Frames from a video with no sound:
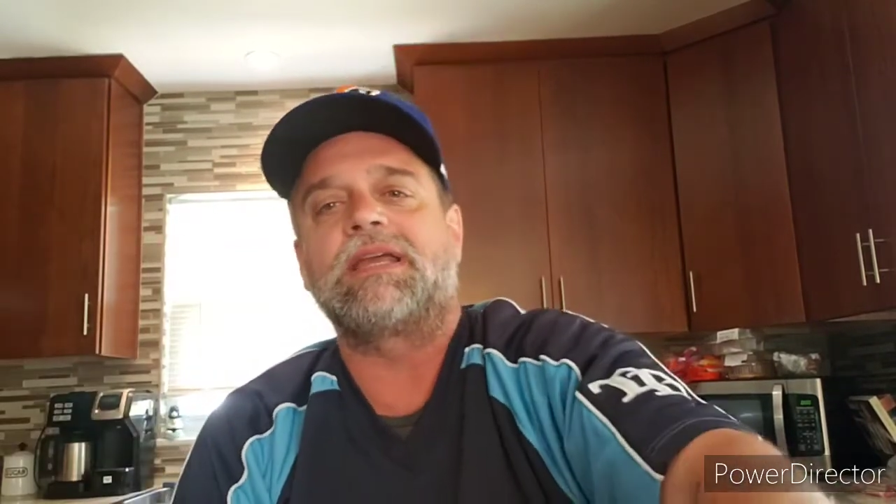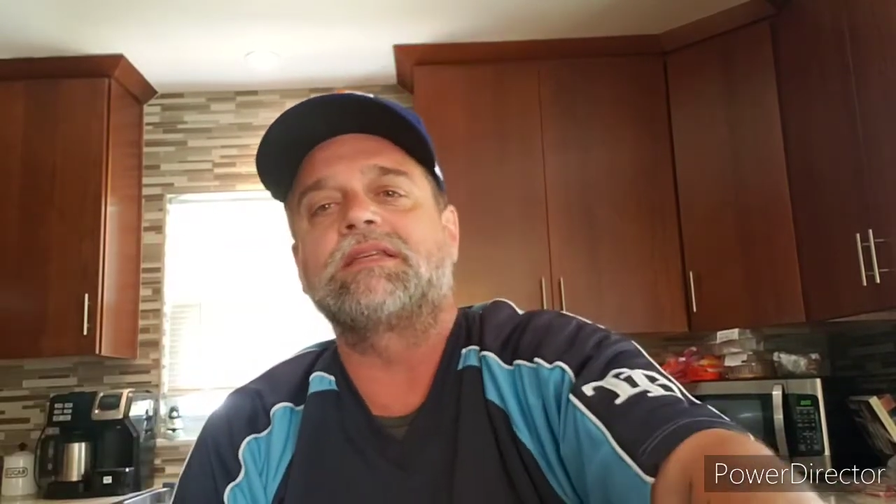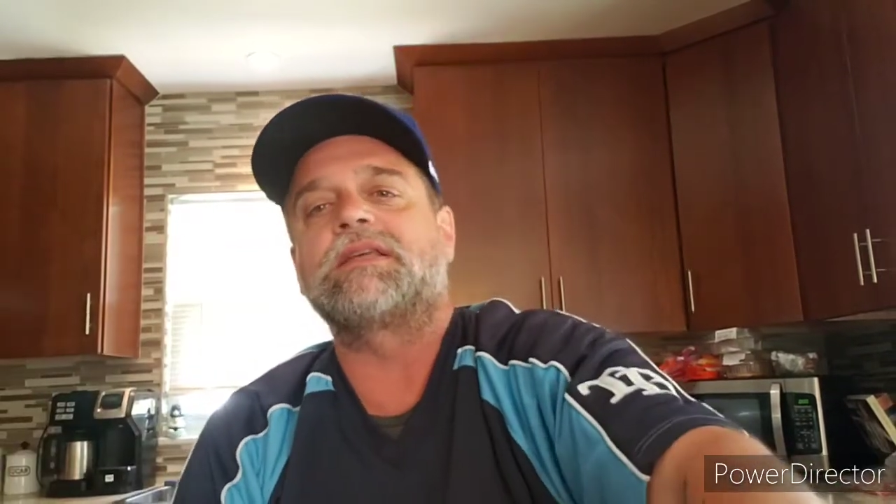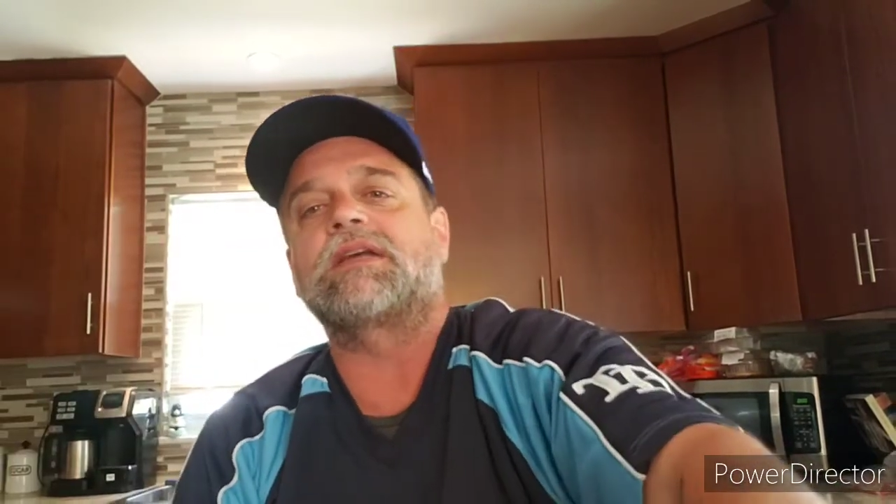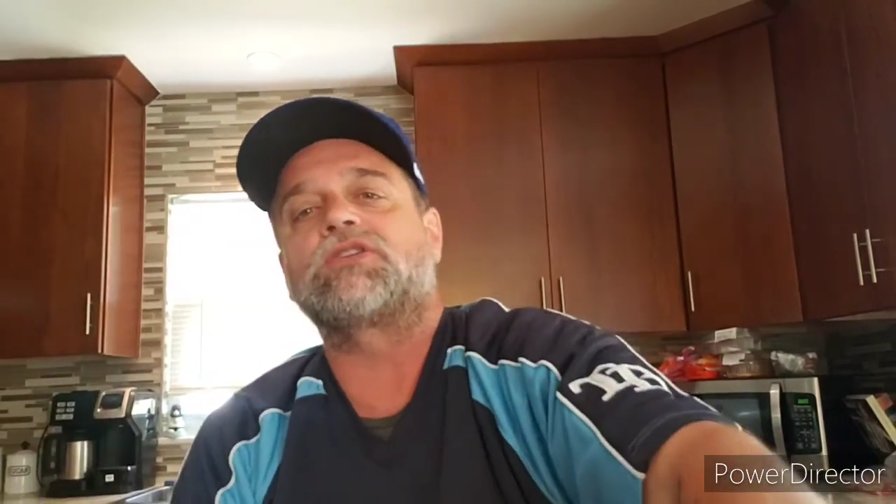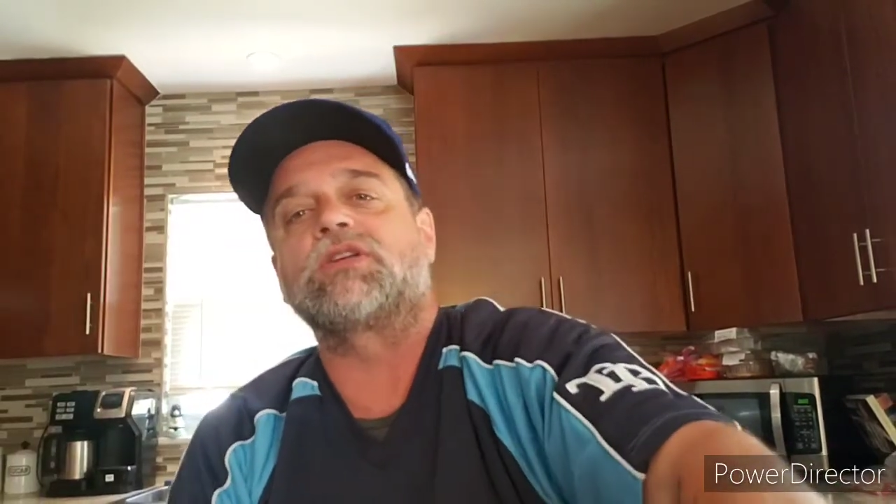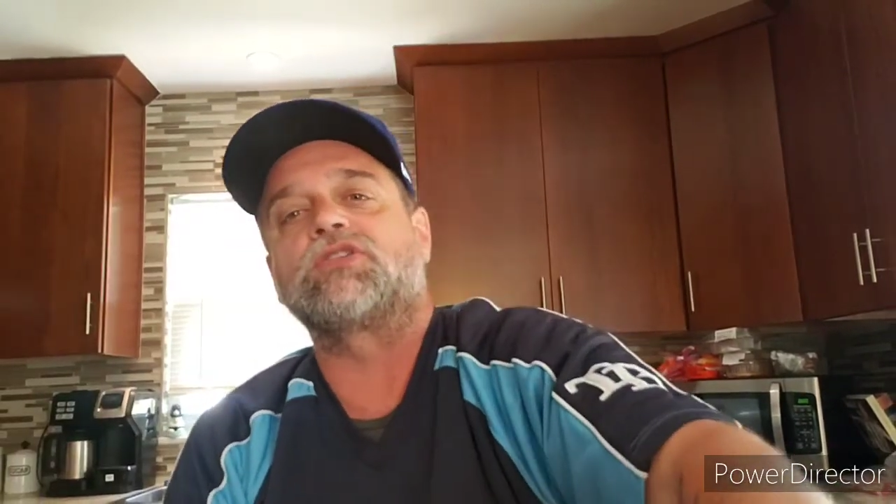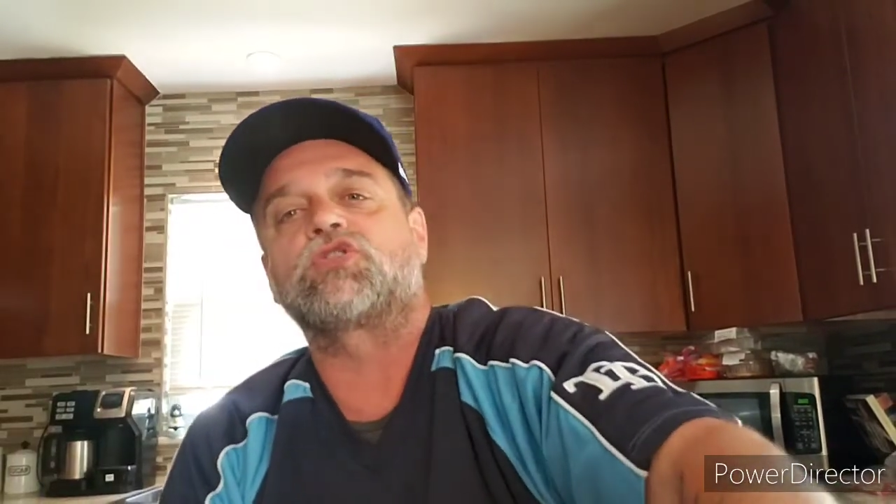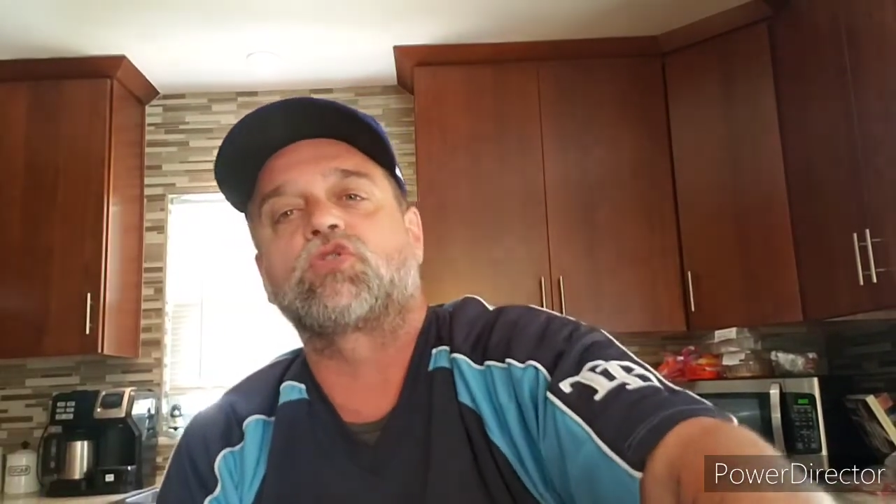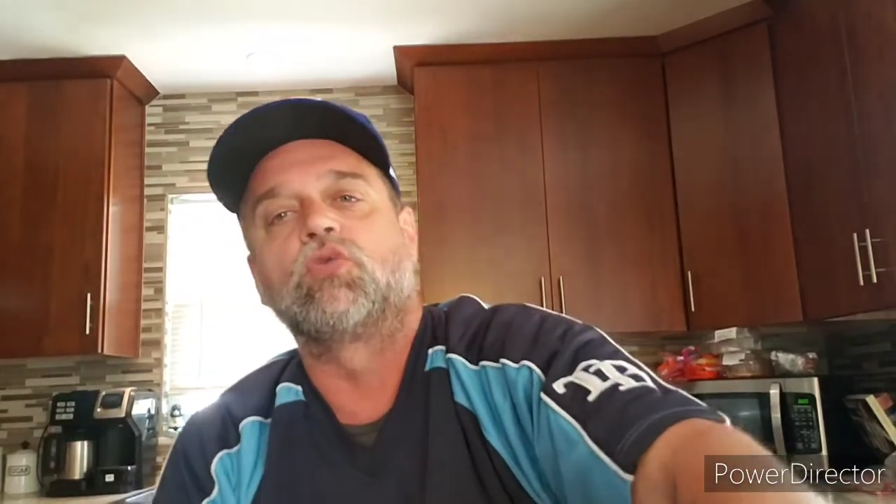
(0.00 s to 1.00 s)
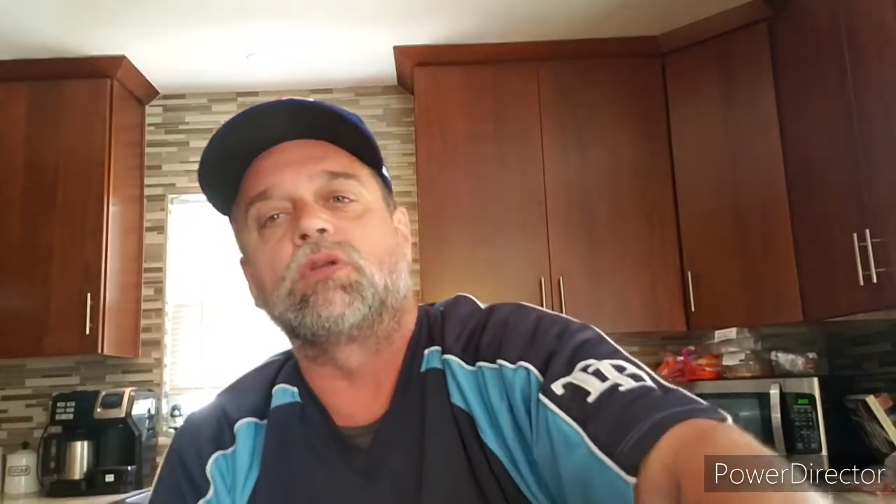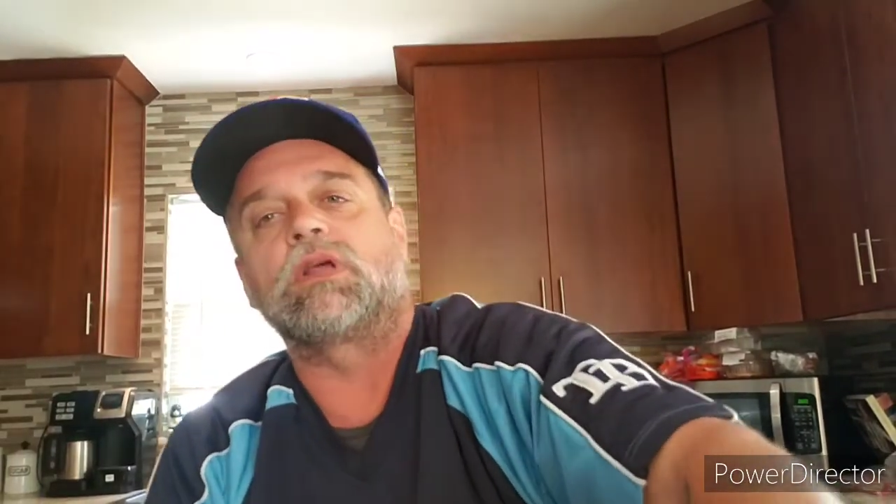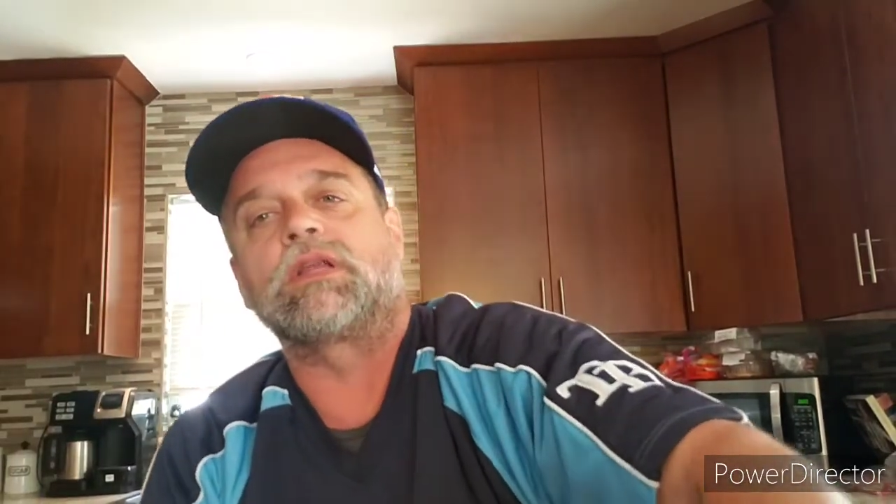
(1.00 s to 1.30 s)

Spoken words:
He's actually in school.